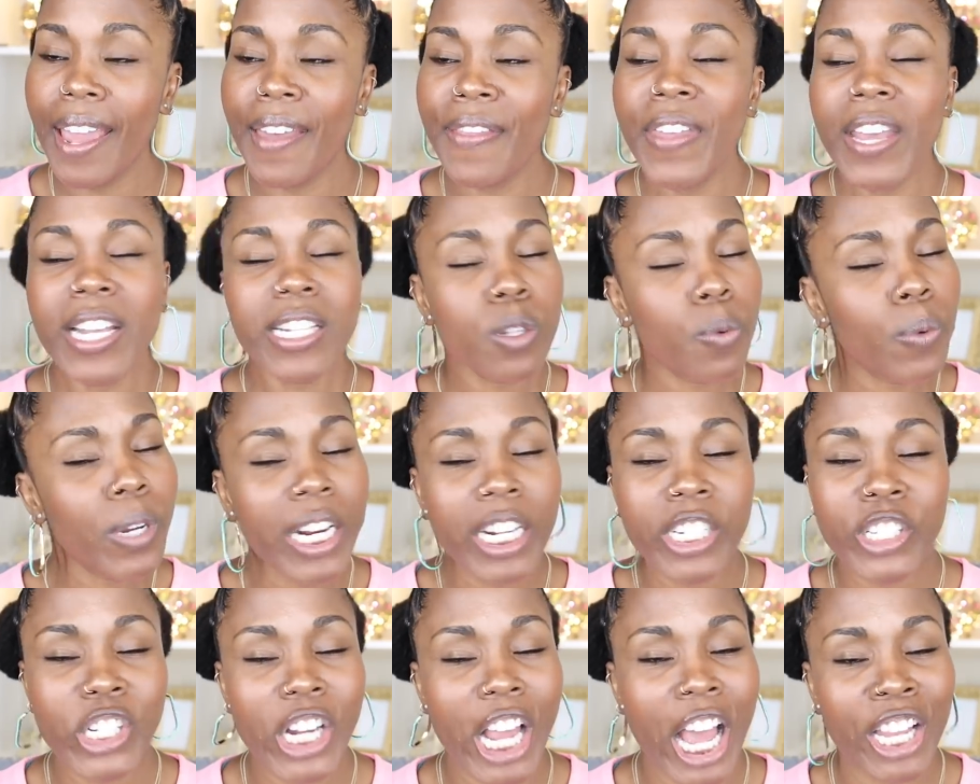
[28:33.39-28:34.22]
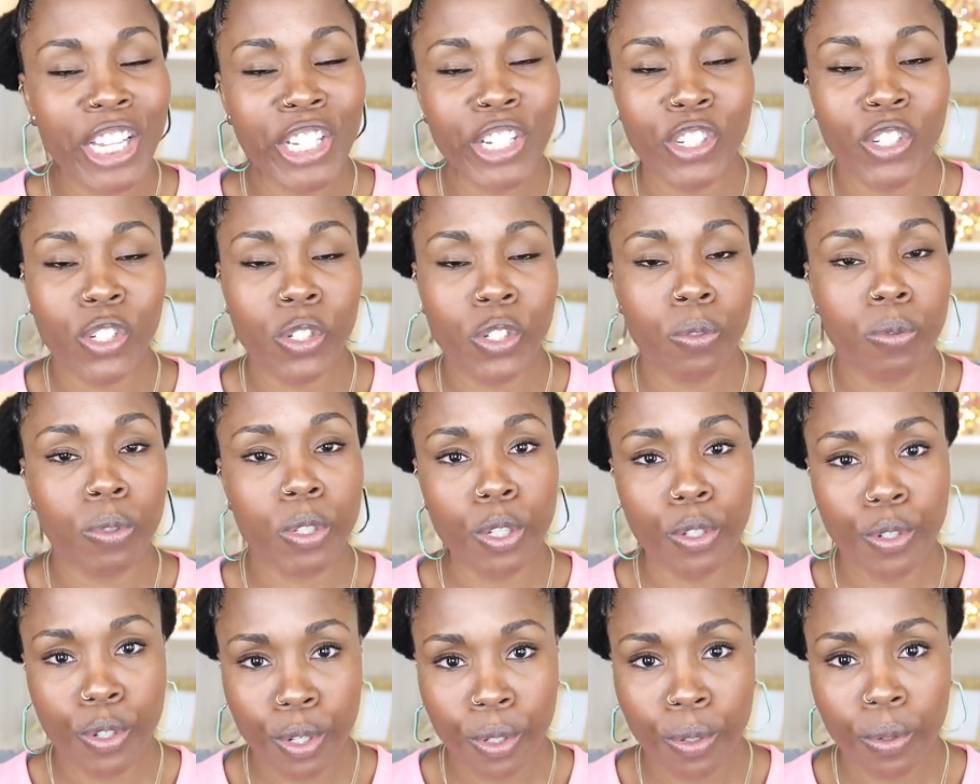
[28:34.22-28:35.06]
And that's what I challenge you
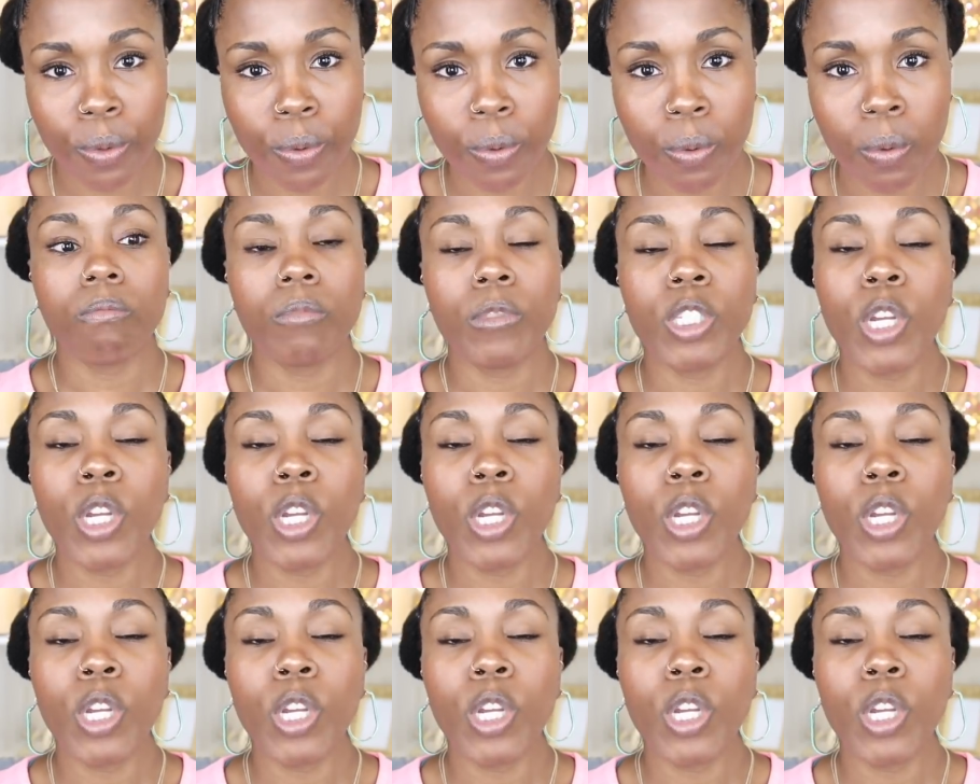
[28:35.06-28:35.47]
to do.